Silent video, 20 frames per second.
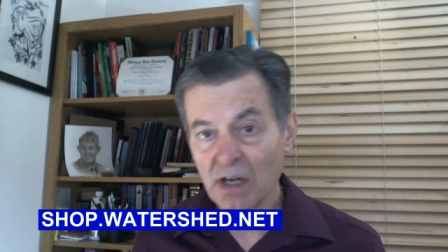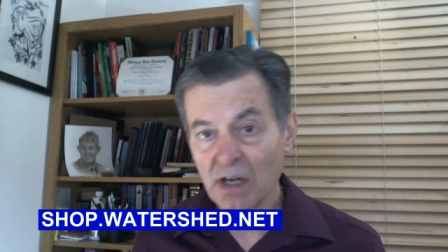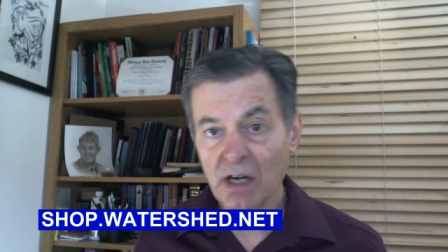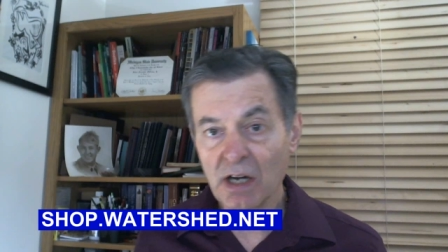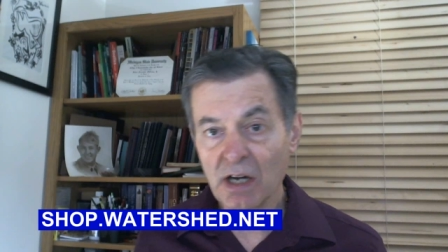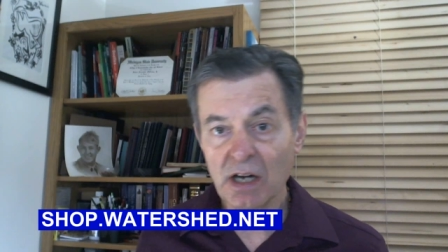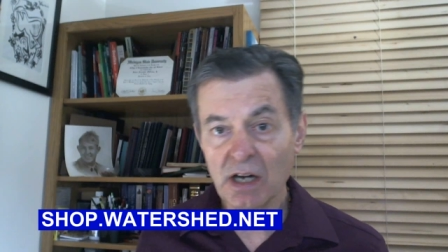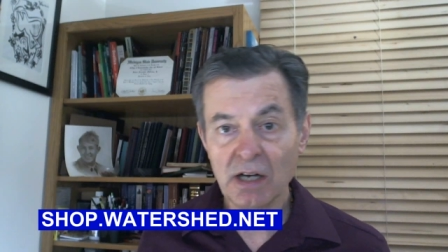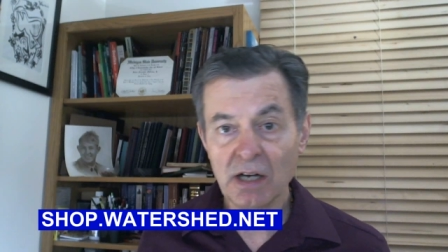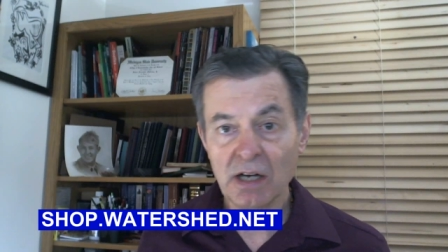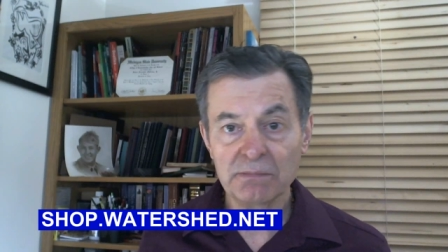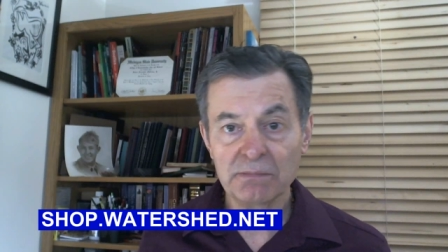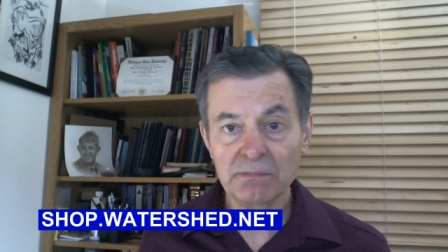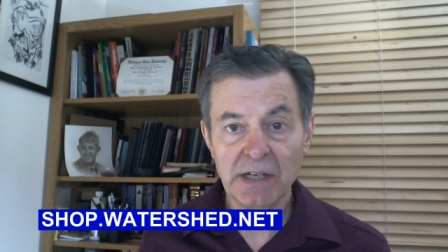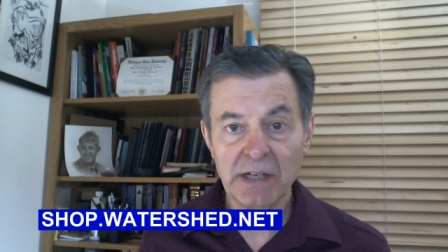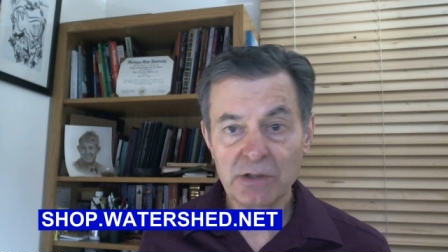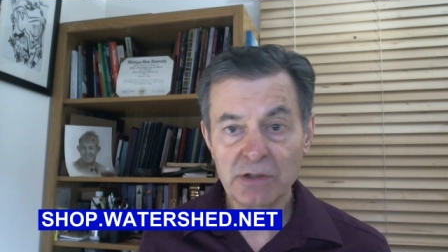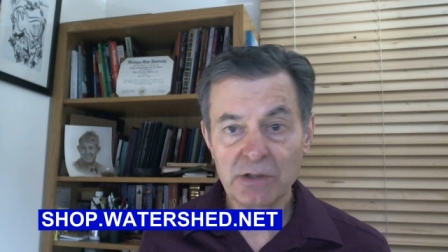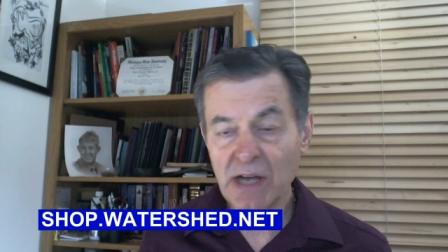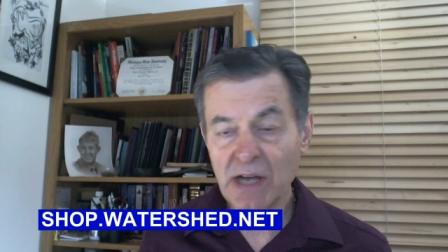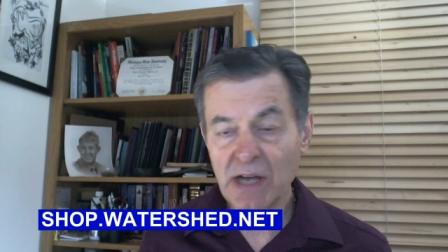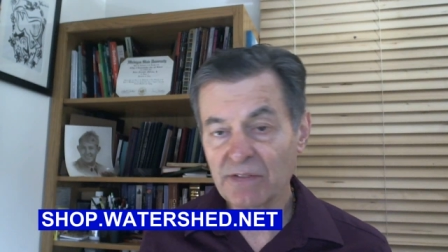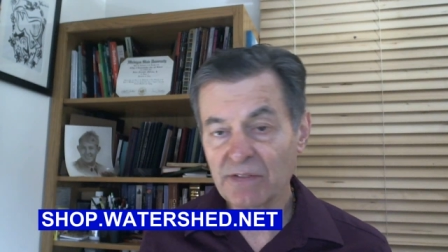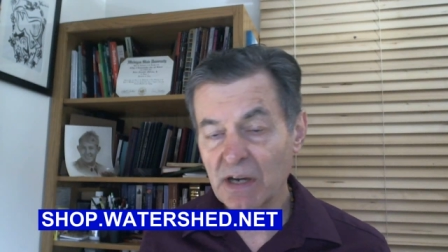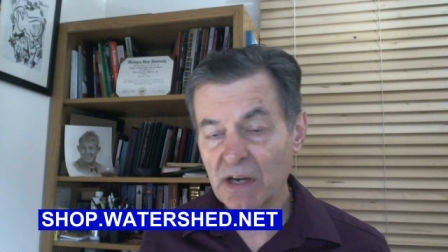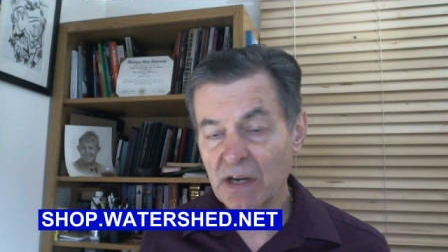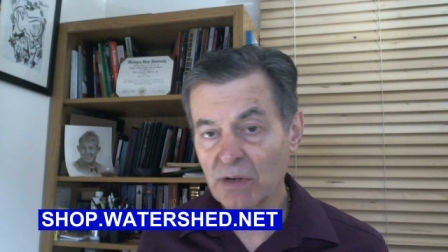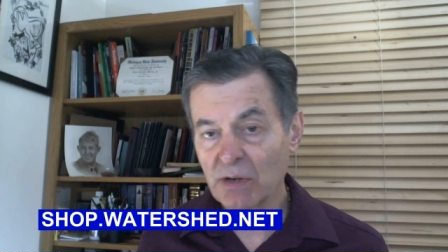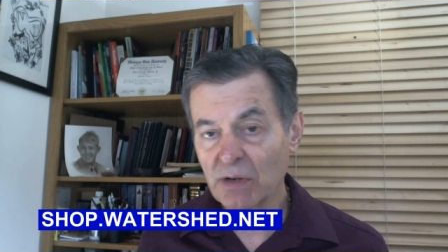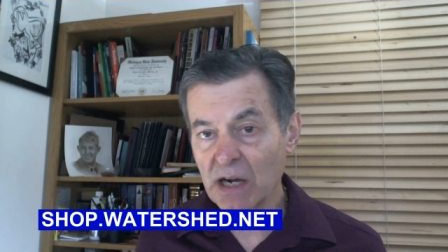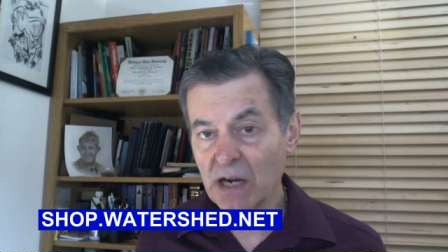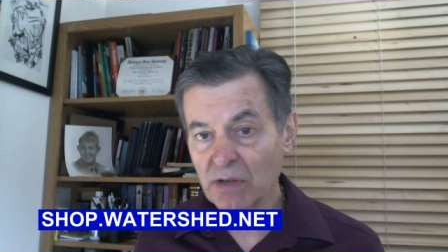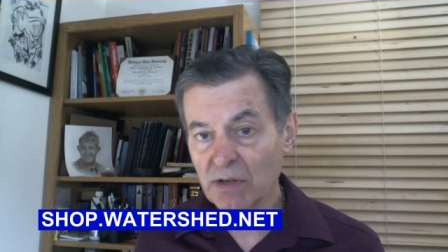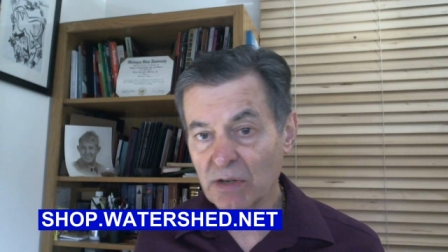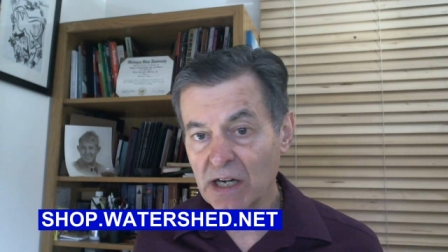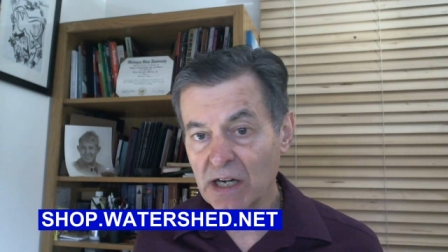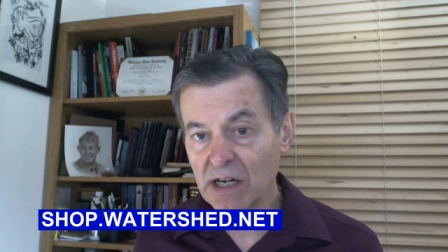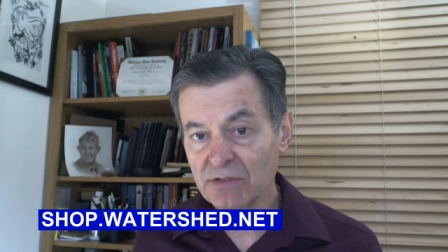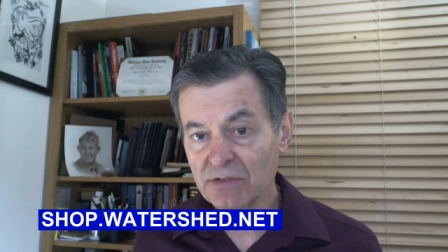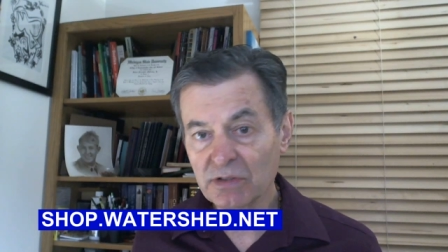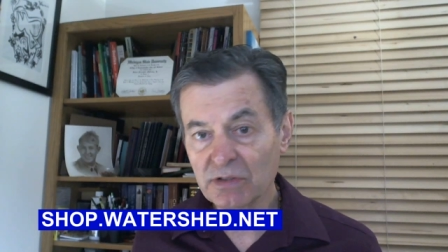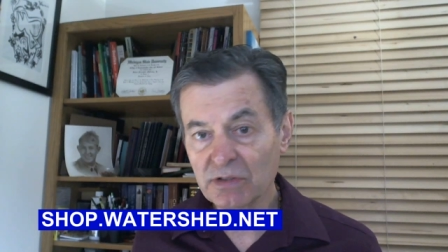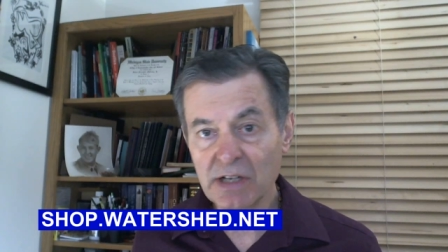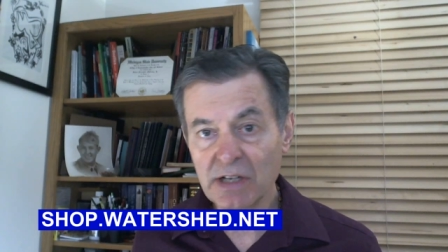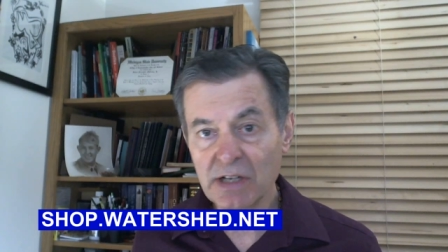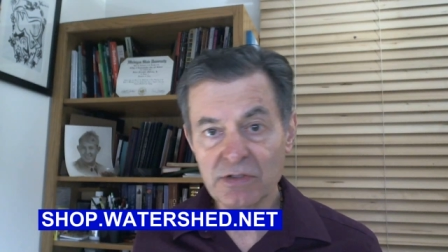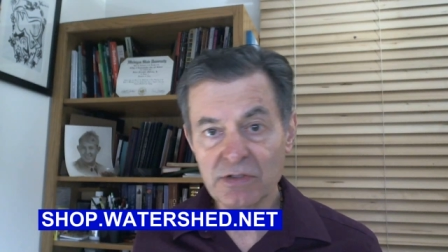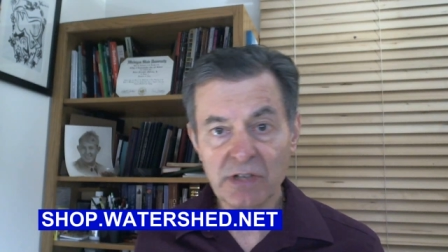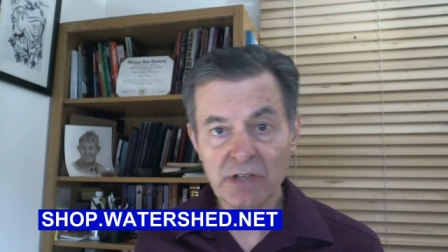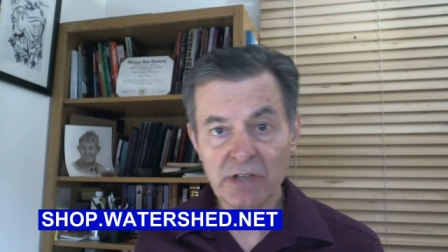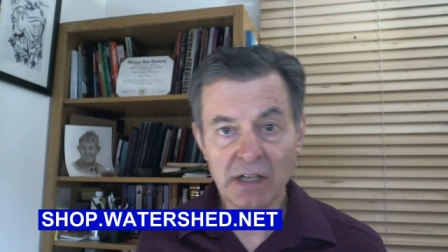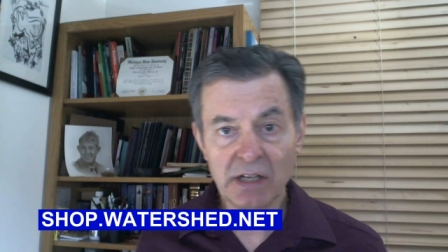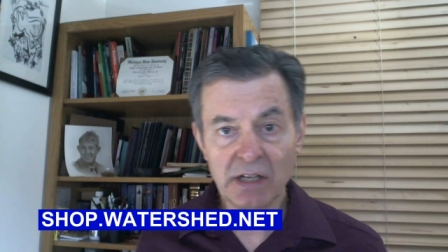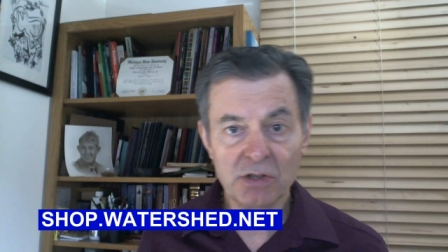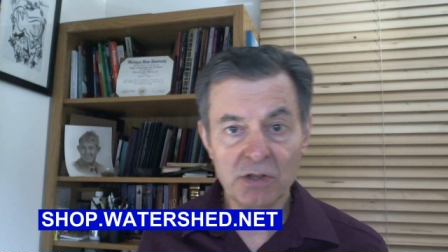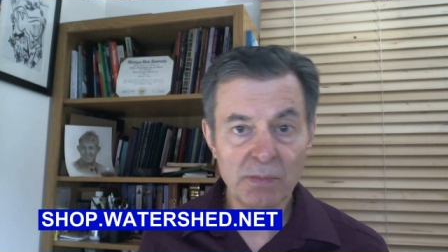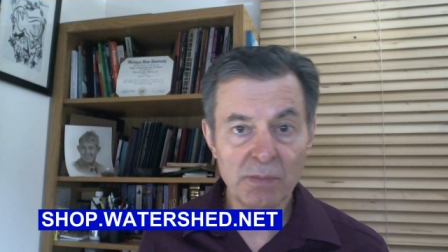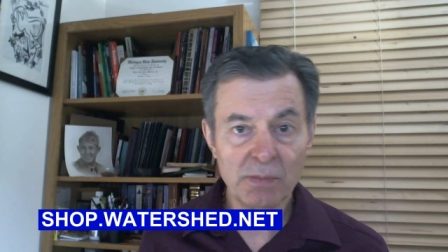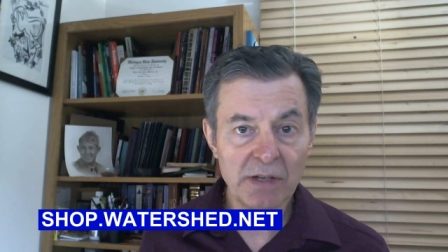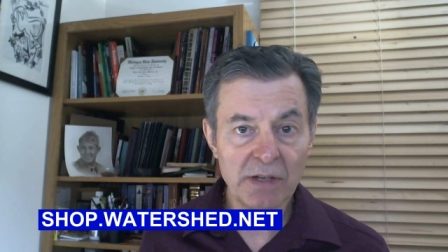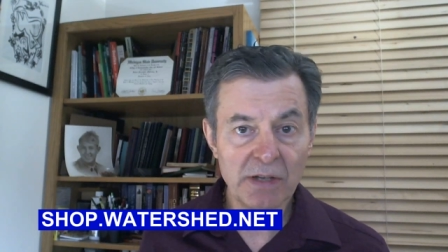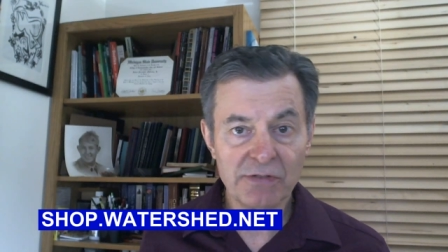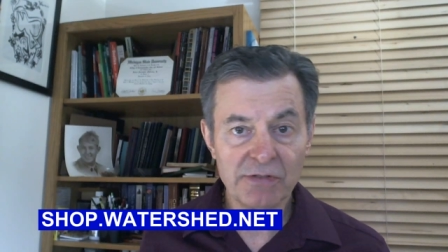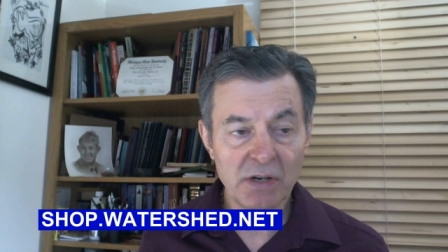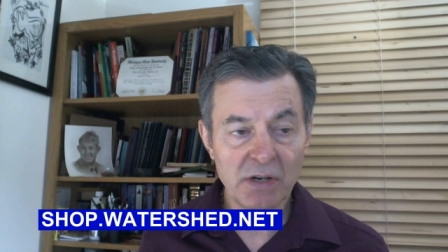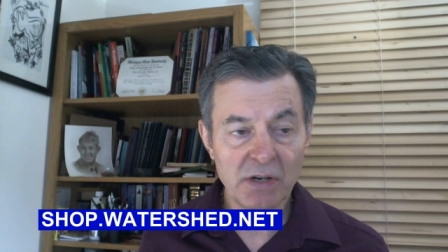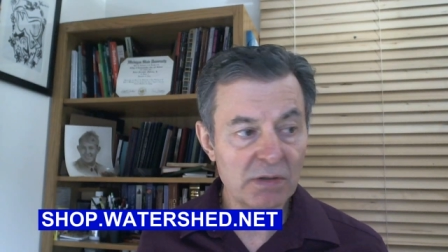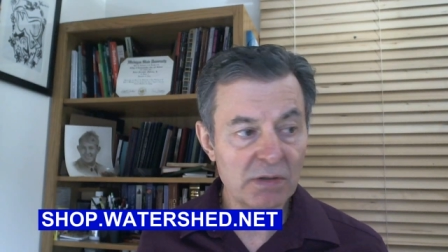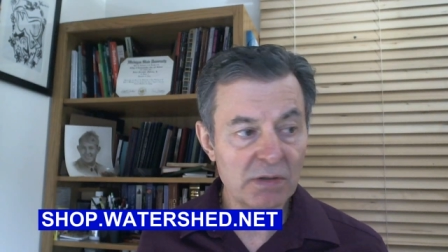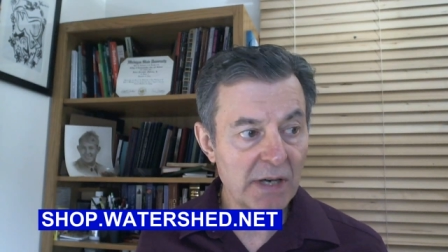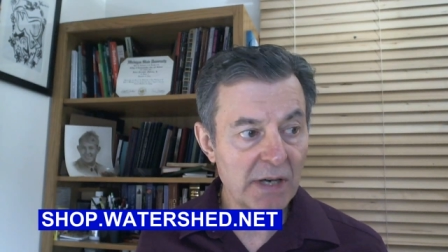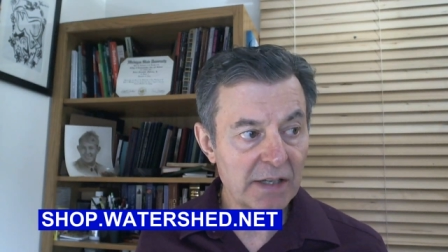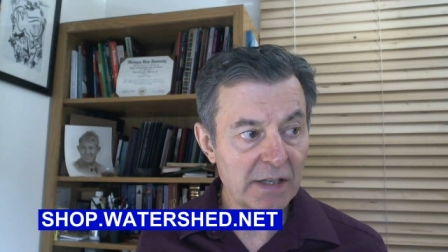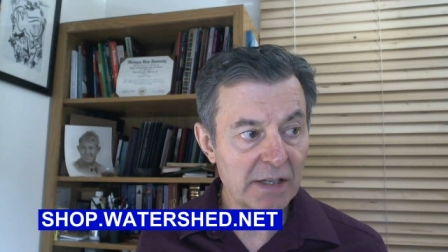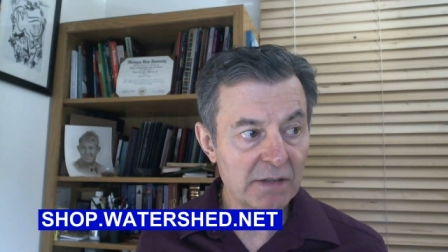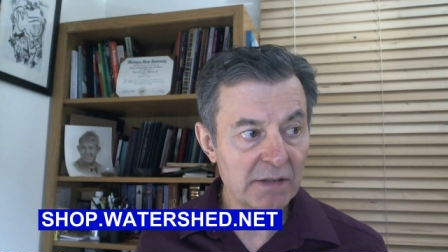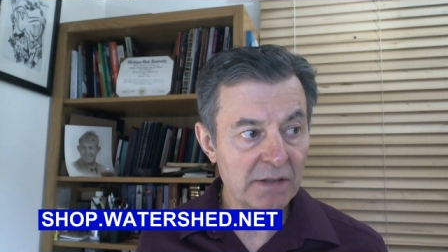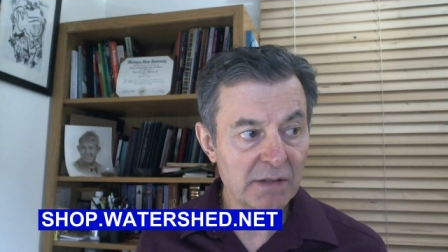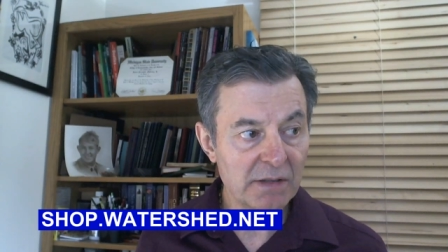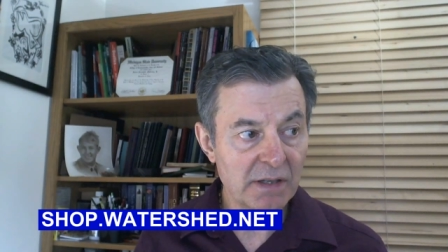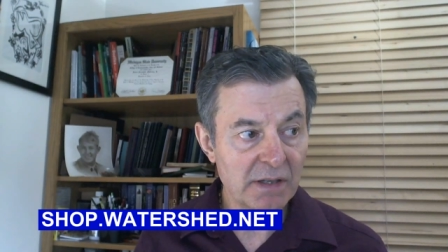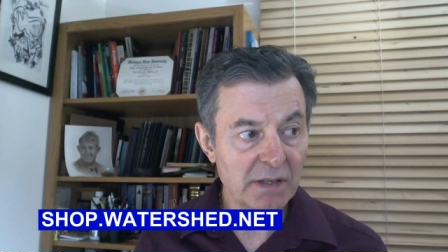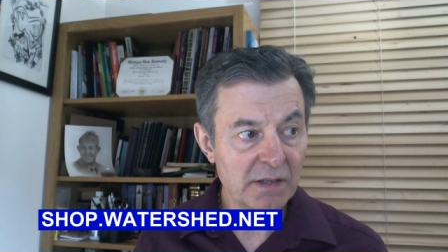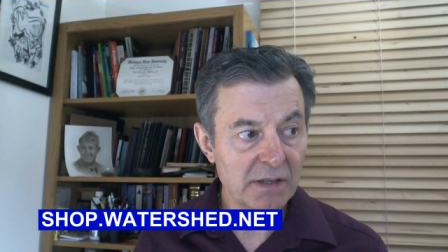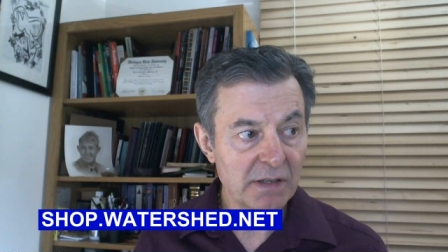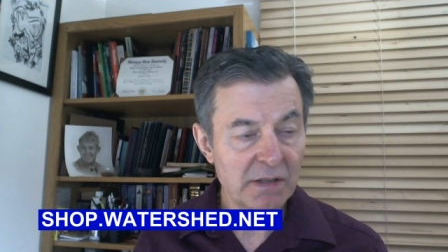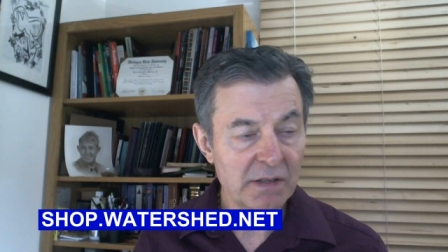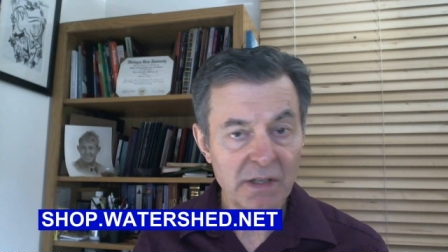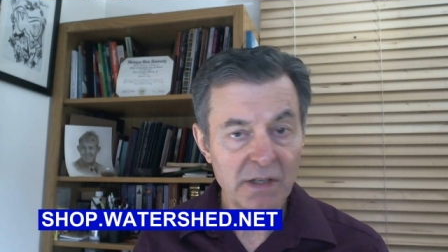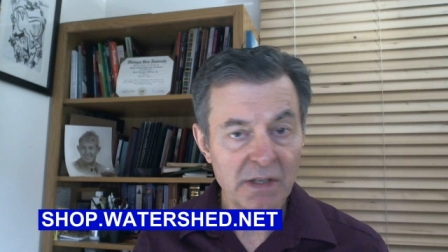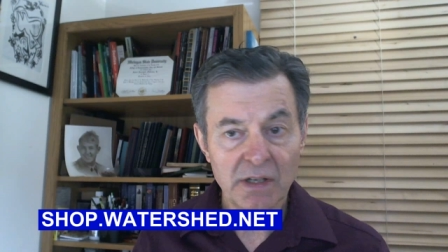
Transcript: I do half-hour, hour consultations. I can do them on the phone, or I can.